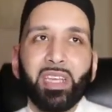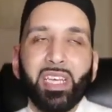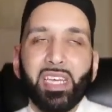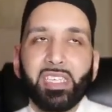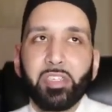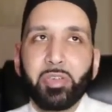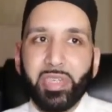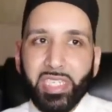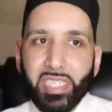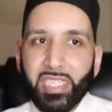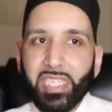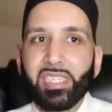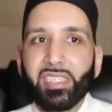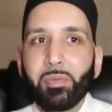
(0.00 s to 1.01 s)
Because to
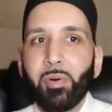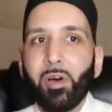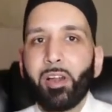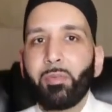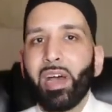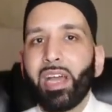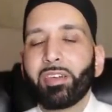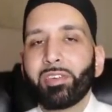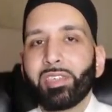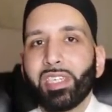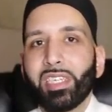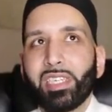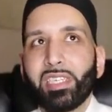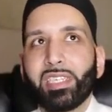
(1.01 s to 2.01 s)
insist upon minor
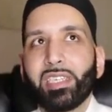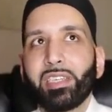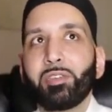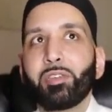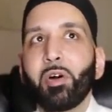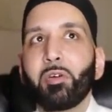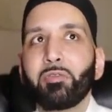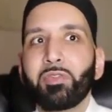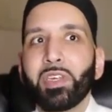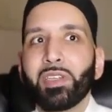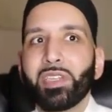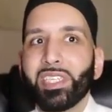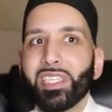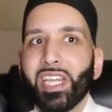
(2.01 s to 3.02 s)
sins, you don't
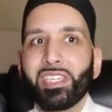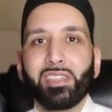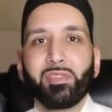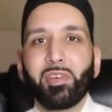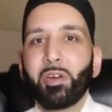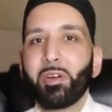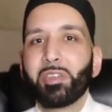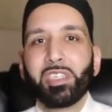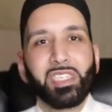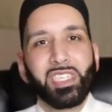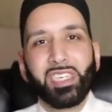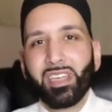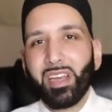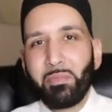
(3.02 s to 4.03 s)
feel a sense of
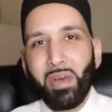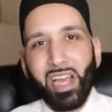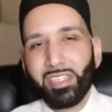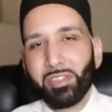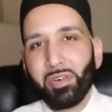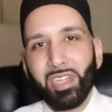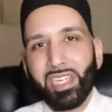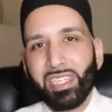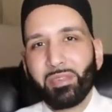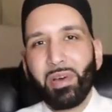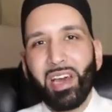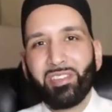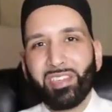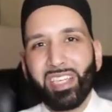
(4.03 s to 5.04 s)
urgency to come back to Allah
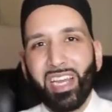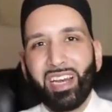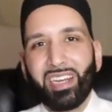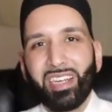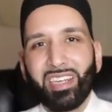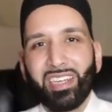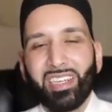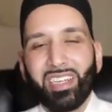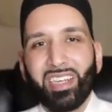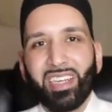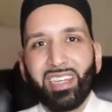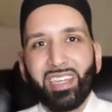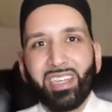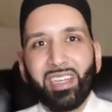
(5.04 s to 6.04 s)
subhanahu wa ta'ala
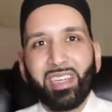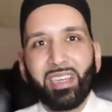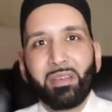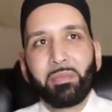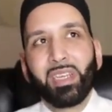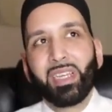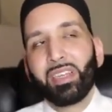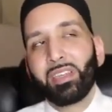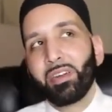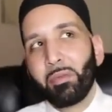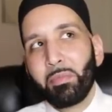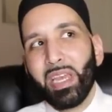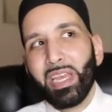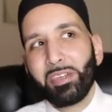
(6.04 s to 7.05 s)
you
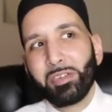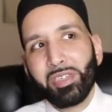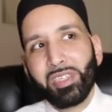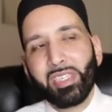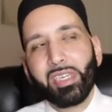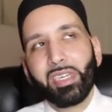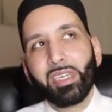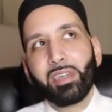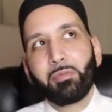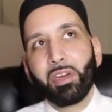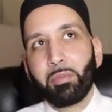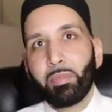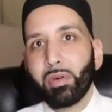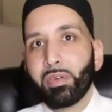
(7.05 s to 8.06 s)
know, a major sin,
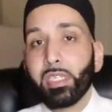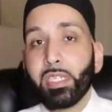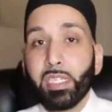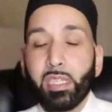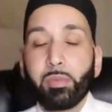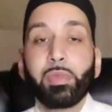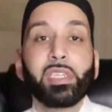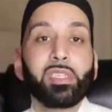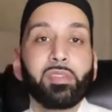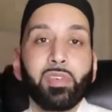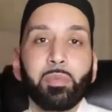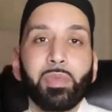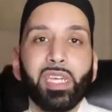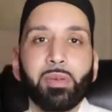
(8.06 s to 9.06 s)
when a person's in the midst
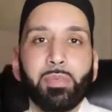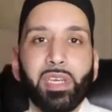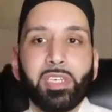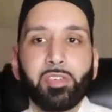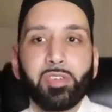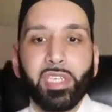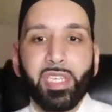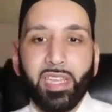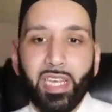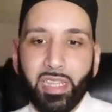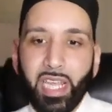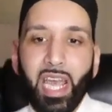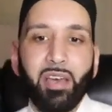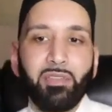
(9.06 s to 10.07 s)
of committing a major sin,
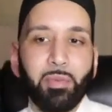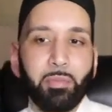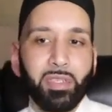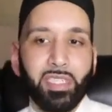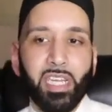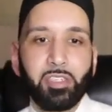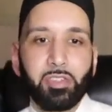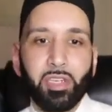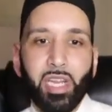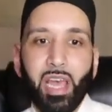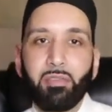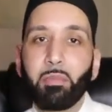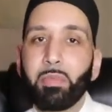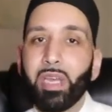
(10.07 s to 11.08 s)
like they have the potential to
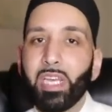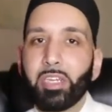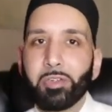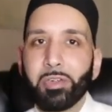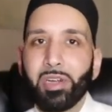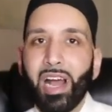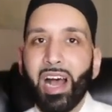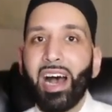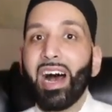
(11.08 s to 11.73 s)
have a major